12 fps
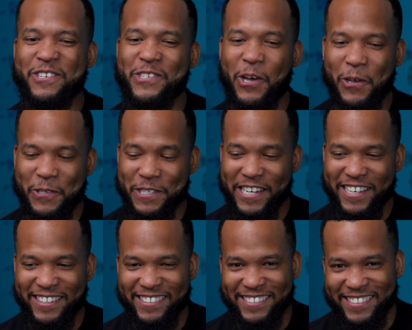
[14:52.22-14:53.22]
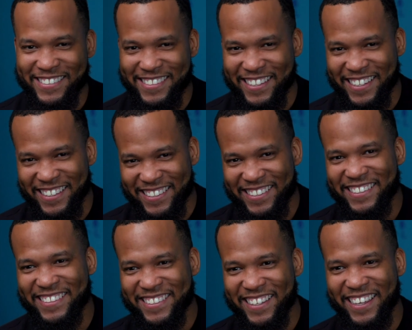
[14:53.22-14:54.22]
This is good stuff. This is good
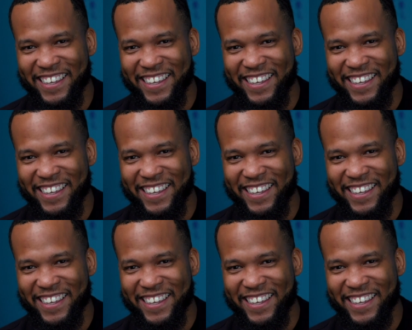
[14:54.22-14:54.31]
stuff.